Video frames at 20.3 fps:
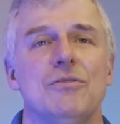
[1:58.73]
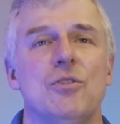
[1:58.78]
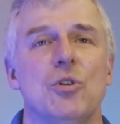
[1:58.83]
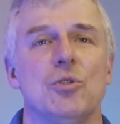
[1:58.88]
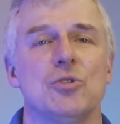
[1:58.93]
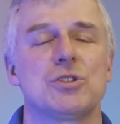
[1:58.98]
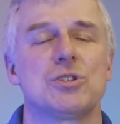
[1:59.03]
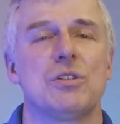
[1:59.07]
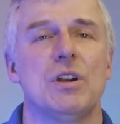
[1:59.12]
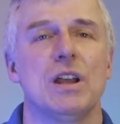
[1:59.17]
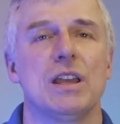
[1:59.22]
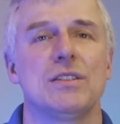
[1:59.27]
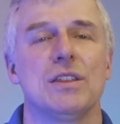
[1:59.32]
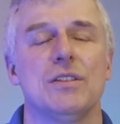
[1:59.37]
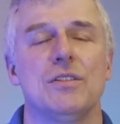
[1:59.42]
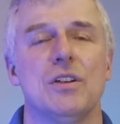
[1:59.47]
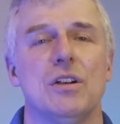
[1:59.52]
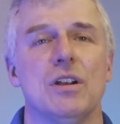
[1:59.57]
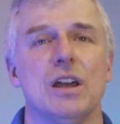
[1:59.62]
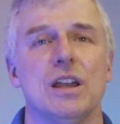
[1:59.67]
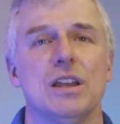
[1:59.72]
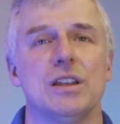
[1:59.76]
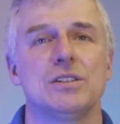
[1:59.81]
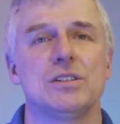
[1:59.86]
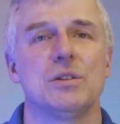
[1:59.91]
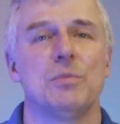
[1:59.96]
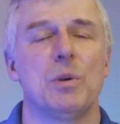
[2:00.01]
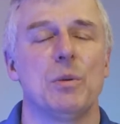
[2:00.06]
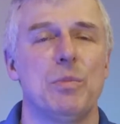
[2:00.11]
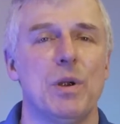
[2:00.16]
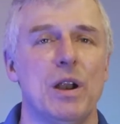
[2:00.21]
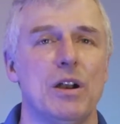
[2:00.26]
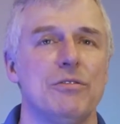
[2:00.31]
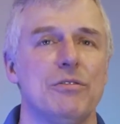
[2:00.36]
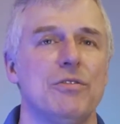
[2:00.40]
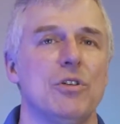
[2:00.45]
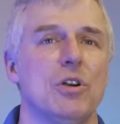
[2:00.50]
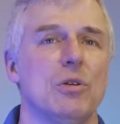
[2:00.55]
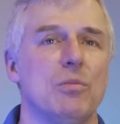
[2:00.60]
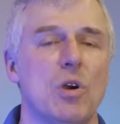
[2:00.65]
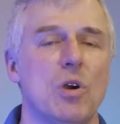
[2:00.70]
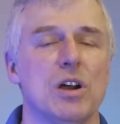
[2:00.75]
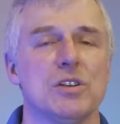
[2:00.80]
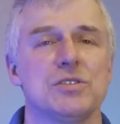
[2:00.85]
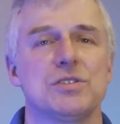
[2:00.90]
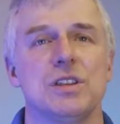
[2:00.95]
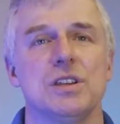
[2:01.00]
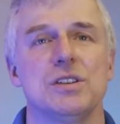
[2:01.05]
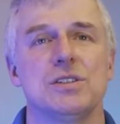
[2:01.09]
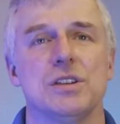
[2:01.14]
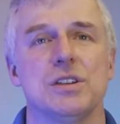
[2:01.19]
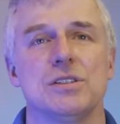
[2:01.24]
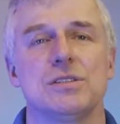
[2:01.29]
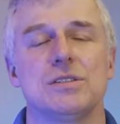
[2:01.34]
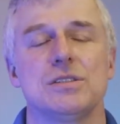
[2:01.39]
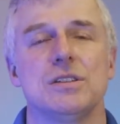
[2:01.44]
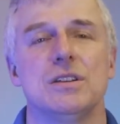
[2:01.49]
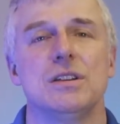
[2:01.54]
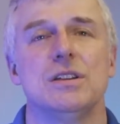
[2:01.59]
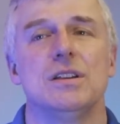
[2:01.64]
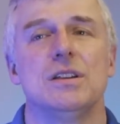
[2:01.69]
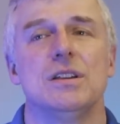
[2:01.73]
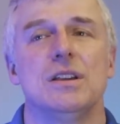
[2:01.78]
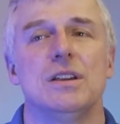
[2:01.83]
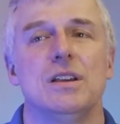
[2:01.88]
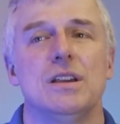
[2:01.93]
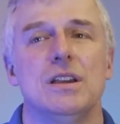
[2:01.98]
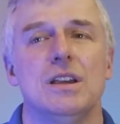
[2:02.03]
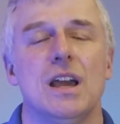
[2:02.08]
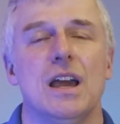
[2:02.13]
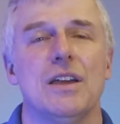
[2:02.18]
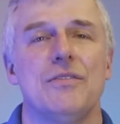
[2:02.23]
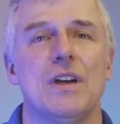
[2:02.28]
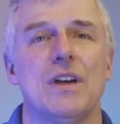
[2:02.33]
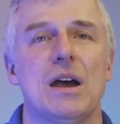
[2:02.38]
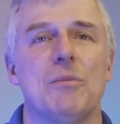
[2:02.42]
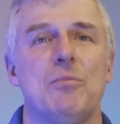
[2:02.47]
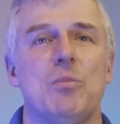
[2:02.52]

full strength in their legs to prepare for a prosthesis. At that